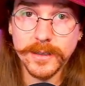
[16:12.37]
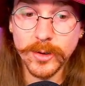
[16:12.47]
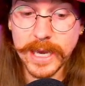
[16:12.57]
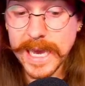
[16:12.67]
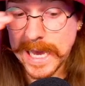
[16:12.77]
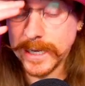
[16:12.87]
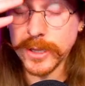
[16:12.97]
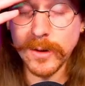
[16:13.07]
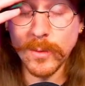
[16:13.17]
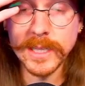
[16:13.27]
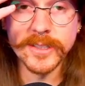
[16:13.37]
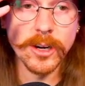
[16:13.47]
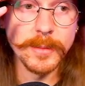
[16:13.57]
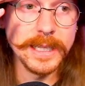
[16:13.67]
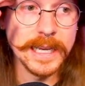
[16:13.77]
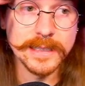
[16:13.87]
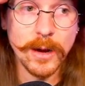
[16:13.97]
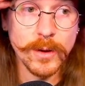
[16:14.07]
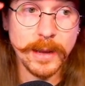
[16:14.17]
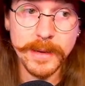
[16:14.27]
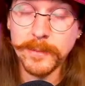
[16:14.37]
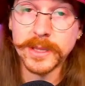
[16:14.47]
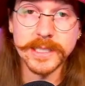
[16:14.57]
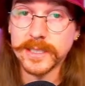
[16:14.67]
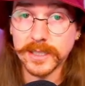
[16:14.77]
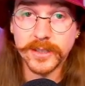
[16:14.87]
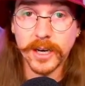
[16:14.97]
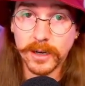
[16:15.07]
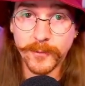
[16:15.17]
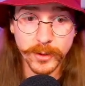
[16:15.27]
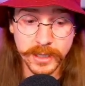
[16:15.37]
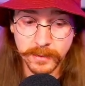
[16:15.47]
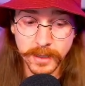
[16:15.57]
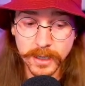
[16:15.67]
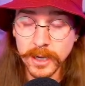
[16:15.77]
Okay. I know they didn't win the tournament, and that's not what I mean, but this is a dub for them.